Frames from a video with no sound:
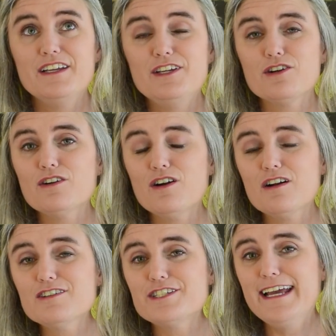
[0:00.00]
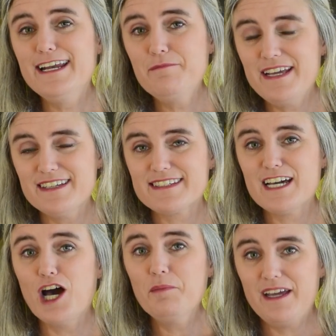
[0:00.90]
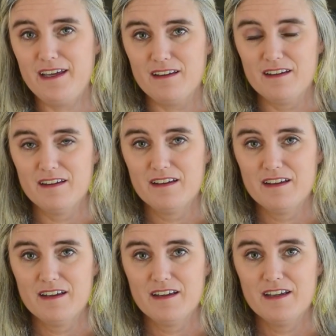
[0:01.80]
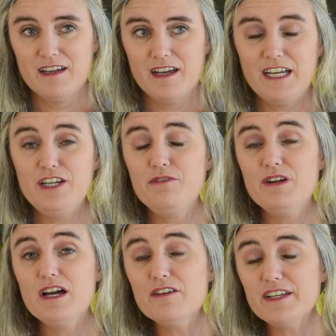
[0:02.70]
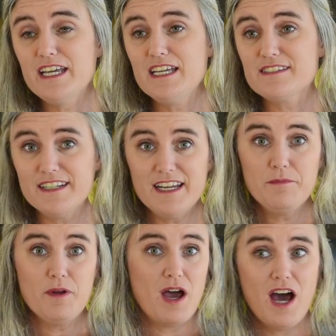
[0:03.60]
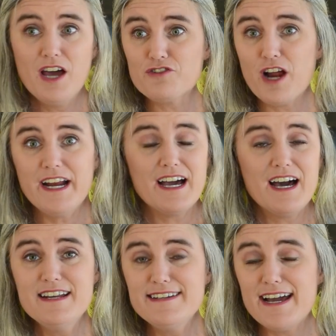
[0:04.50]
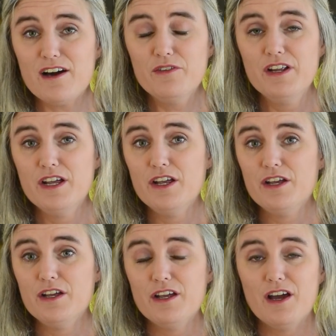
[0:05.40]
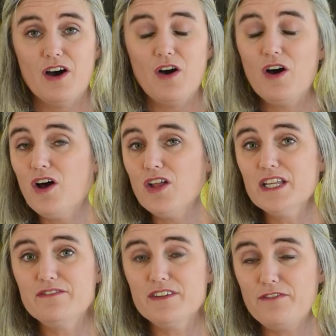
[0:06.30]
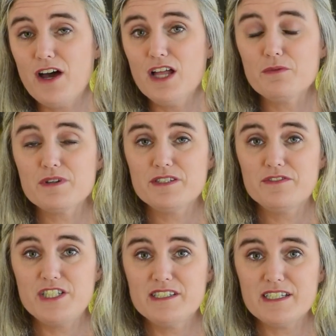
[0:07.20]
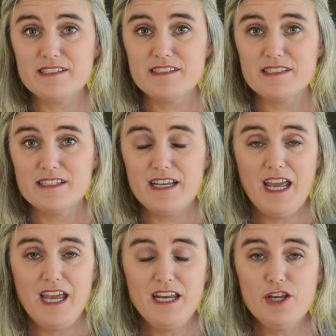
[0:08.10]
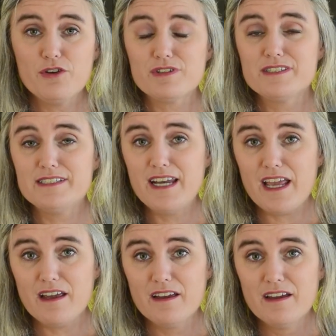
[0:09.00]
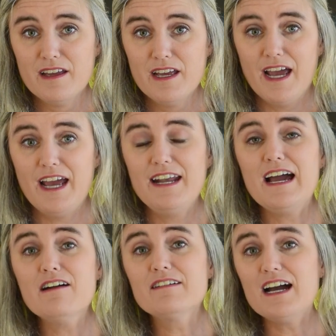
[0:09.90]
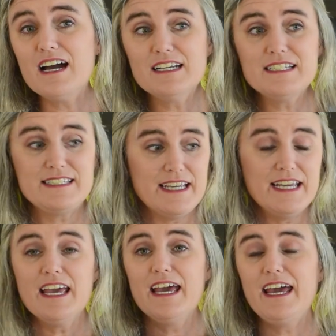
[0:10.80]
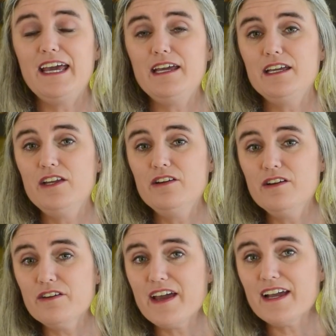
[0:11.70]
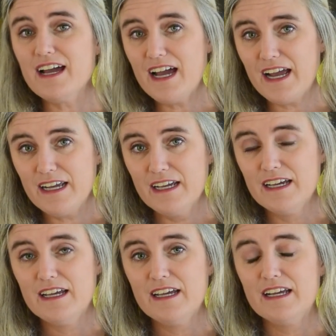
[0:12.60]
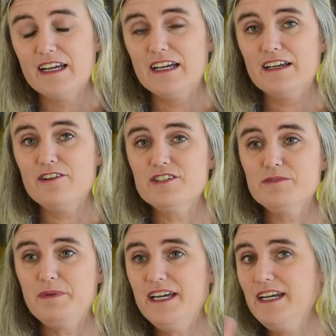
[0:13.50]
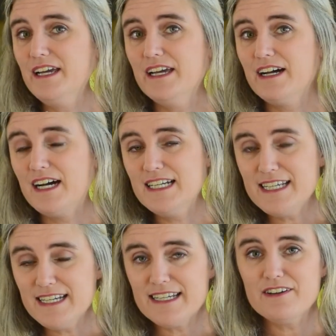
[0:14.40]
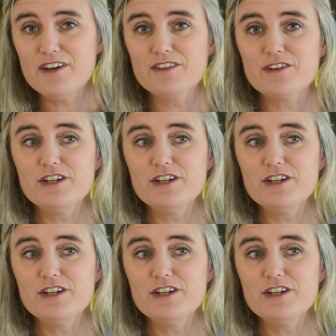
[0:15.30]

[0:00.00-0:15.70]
your arch enemy is coming. And you know that he's going to try to hunt down all of the followers of Jesus in your city. And now God is saying, hey, you know that guy? who has been hunting down all the